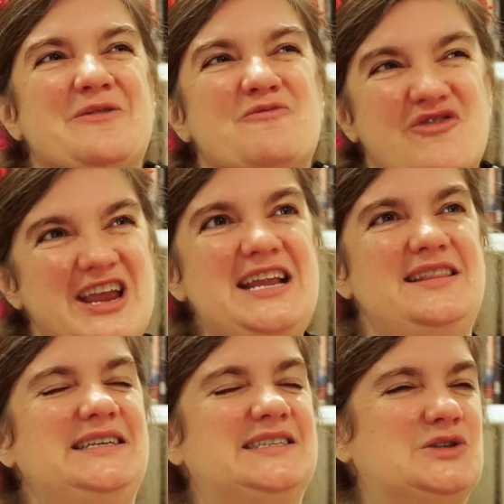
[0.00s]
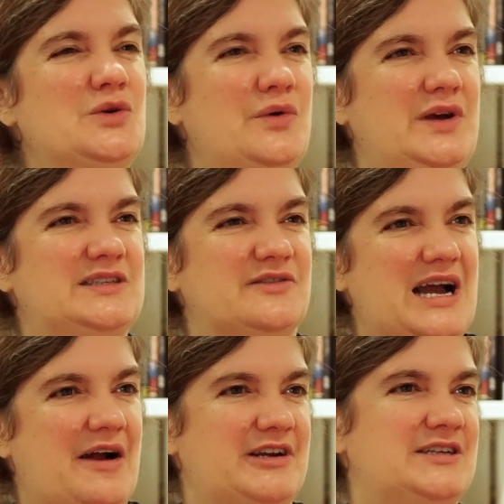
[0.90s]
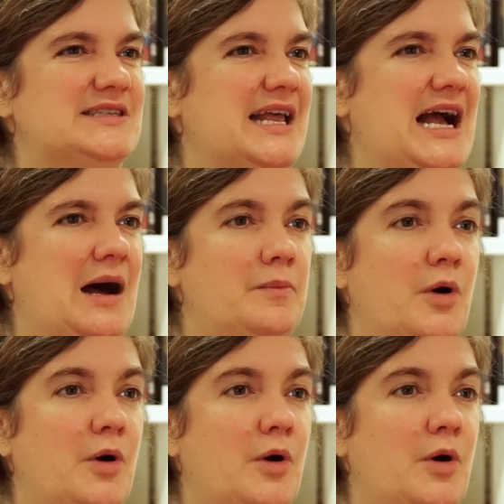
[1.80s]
read these stories of characters like Anne